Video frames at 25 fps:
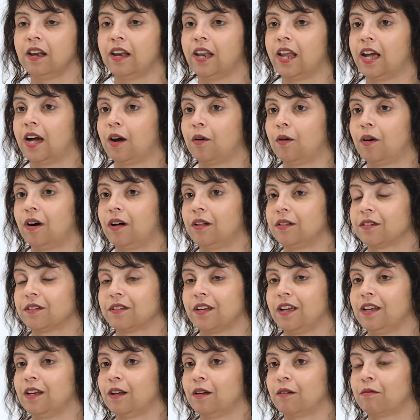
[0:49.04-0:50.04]
Now I'll
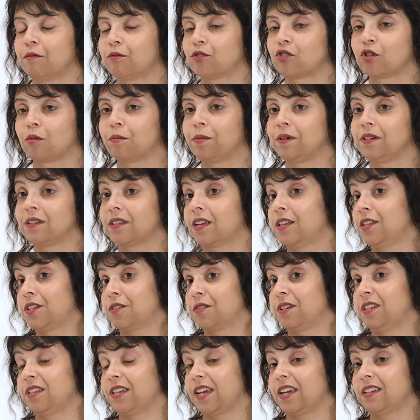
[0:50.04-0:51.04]
sit in a shopping centre
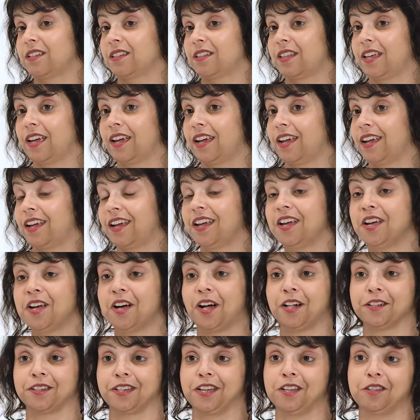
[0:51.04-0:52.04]
and test there.
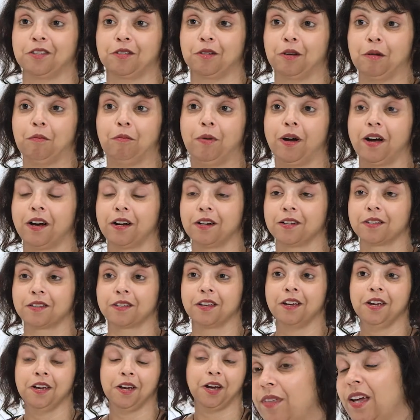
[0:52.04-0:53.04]
I'll test on a bus.
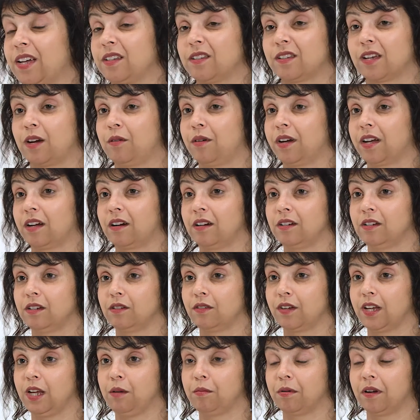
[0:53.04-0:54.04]
That's how I kind of
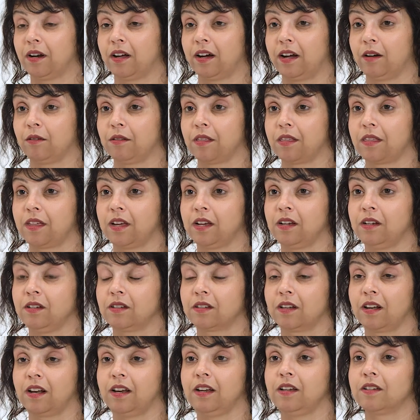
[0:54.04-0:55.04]
keep an eye on things,
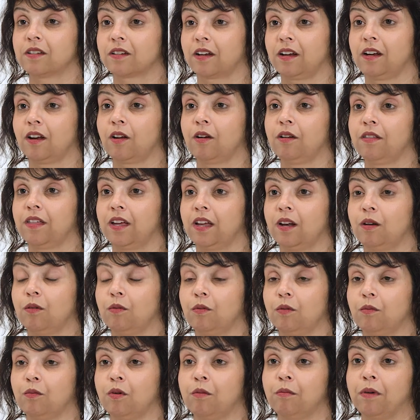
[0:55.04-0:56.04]
and at least I know then
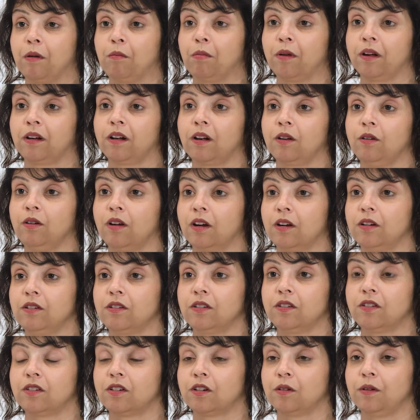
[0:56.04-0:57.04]
what my blood glucose
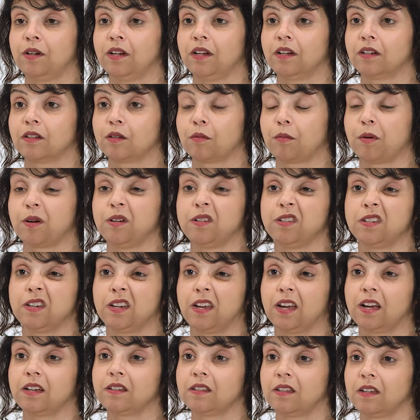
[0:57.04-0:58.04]
is doing as opposed to
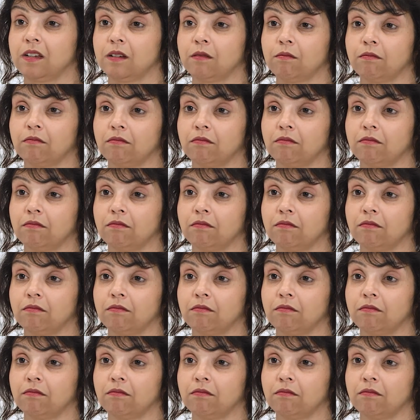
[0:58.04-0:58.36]
guessing.